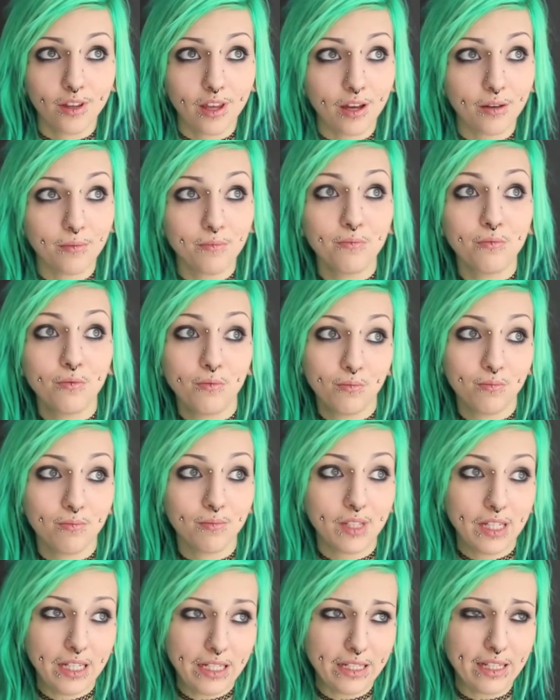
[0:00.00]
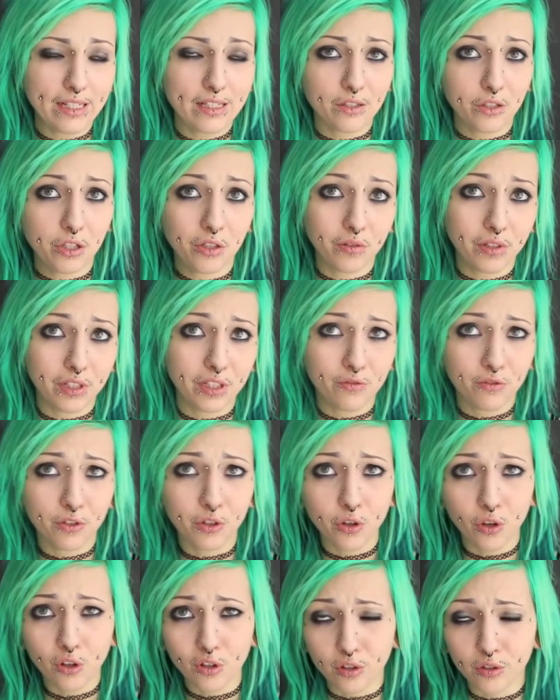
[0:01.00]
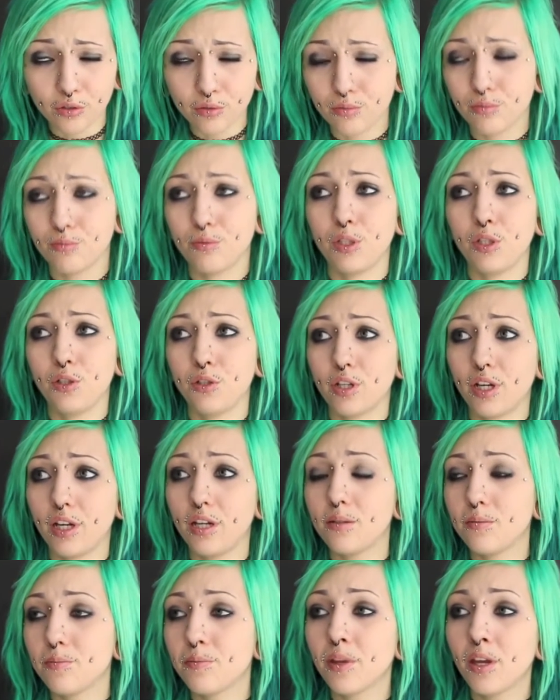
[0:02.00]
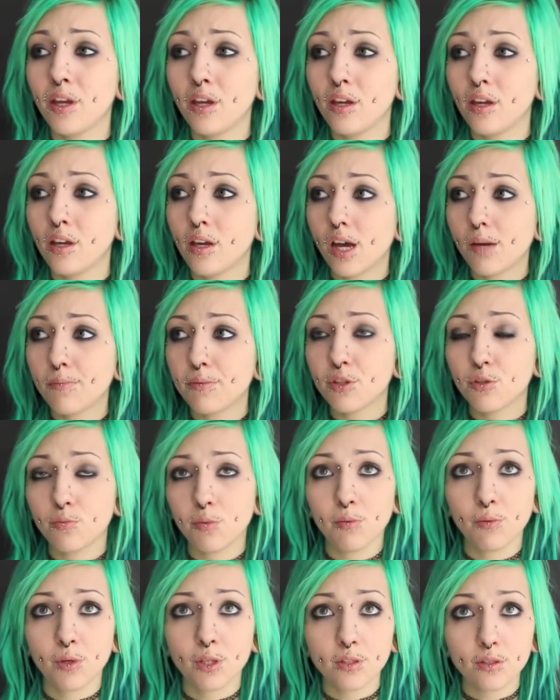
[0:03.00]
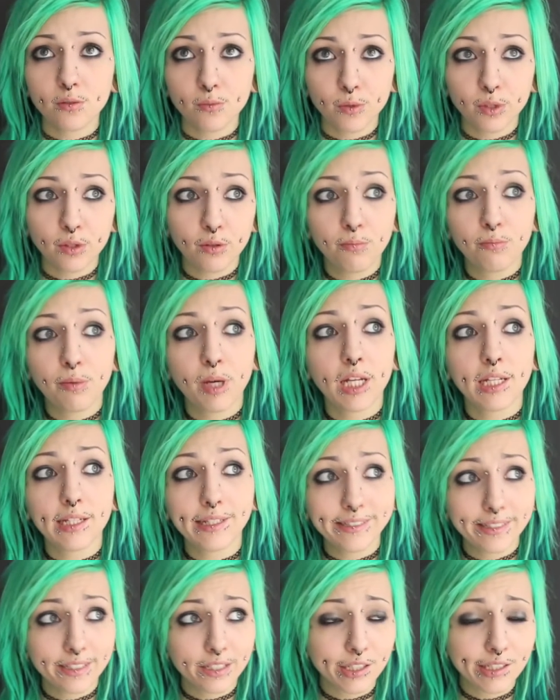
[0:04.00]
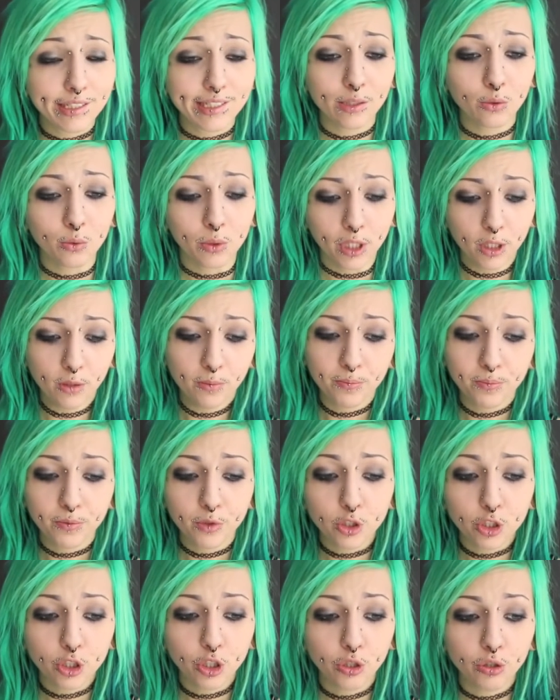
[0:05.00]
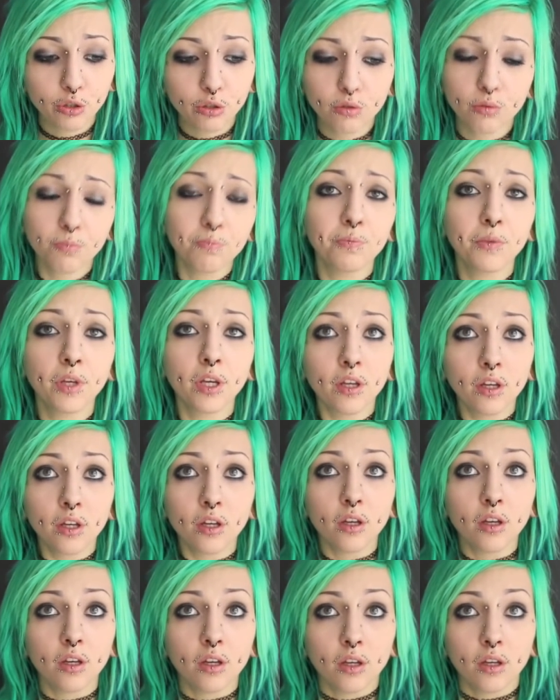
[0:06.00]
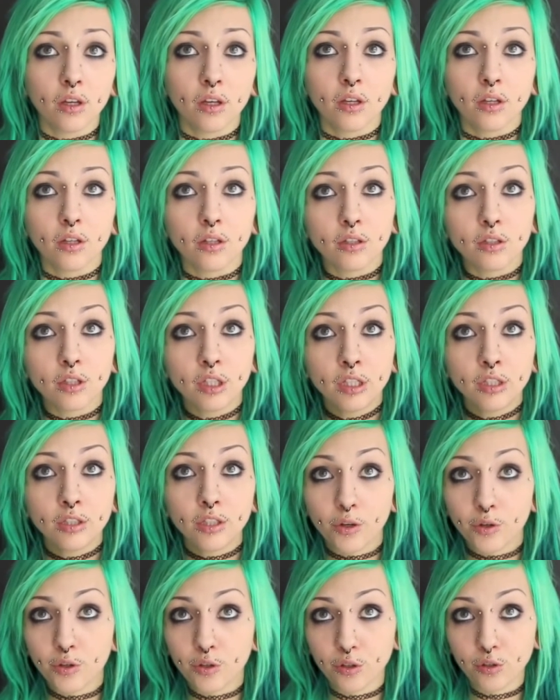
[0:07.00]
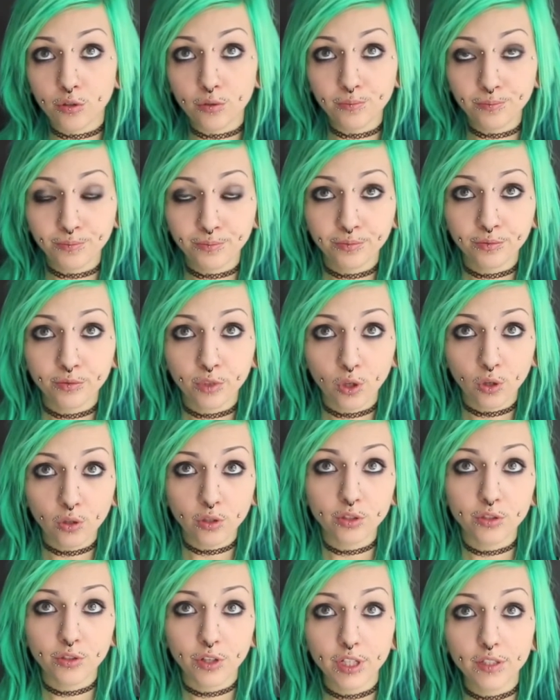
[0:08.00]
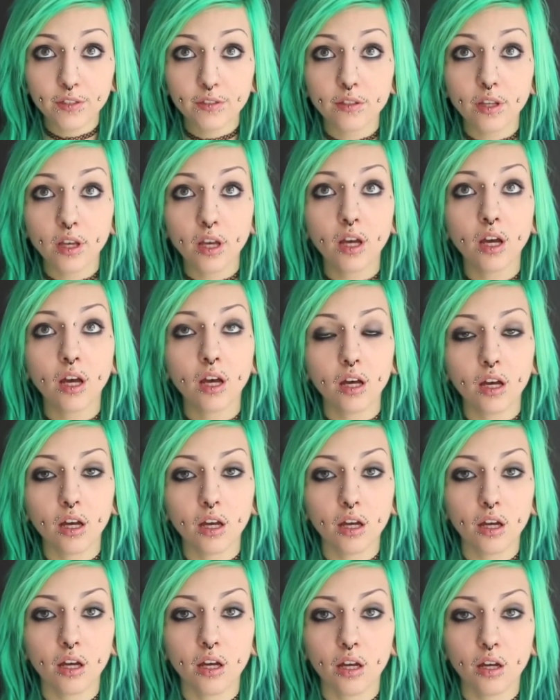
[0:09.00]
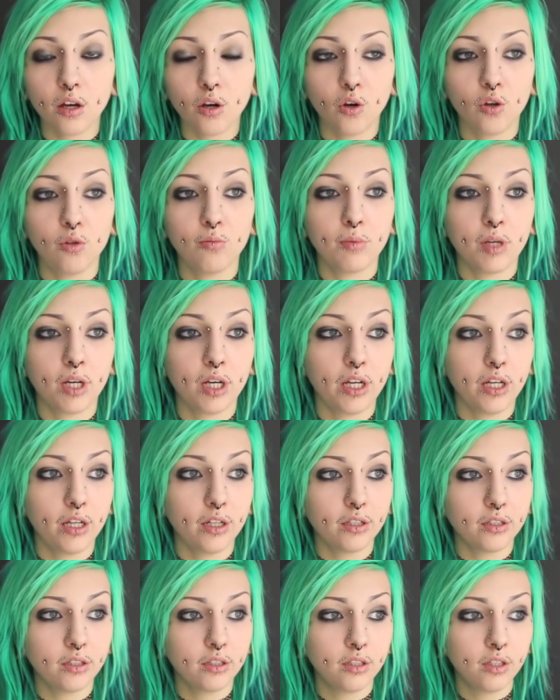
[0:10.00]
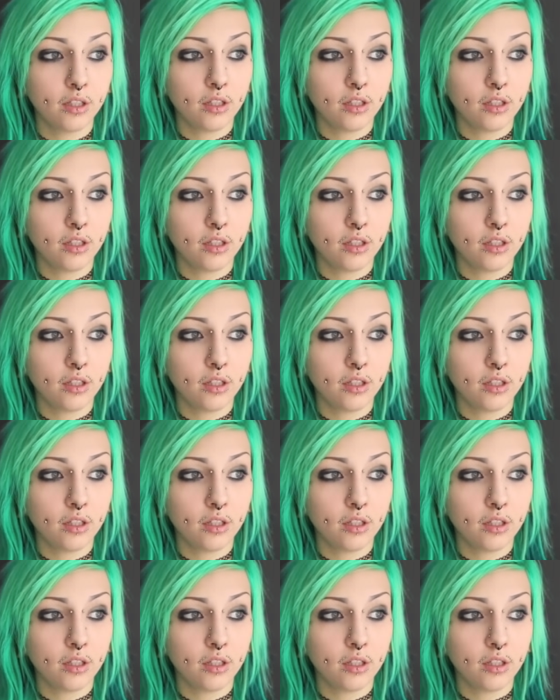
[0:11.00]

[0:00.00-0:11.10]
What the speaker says: yeah, it gets a totally different color when you dye it. Happened to me once with bad extensions as well. So now you know all the tricks, all my